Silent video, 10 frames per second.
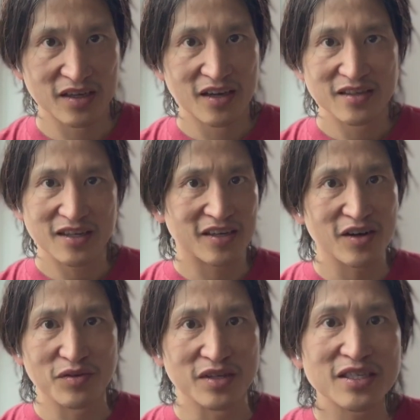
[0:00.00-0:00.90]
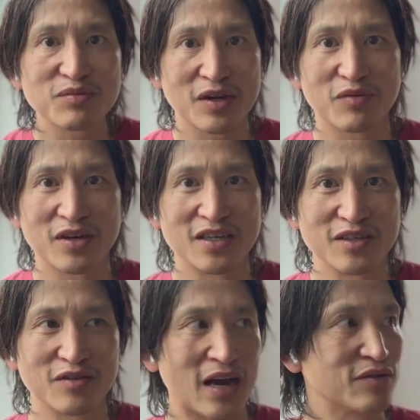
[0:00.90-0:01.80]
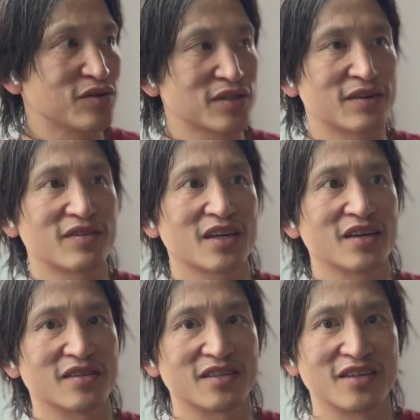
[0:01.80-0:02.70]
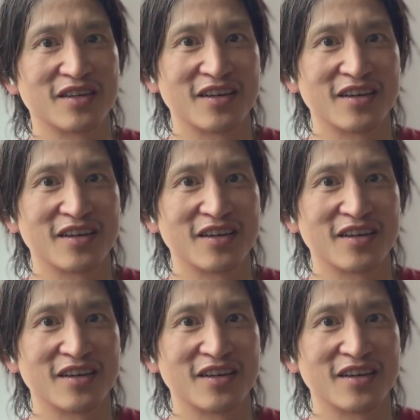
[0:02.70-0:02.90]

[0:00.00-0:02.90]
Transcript: It's like, no, this is what I want to do. Outsource everything else.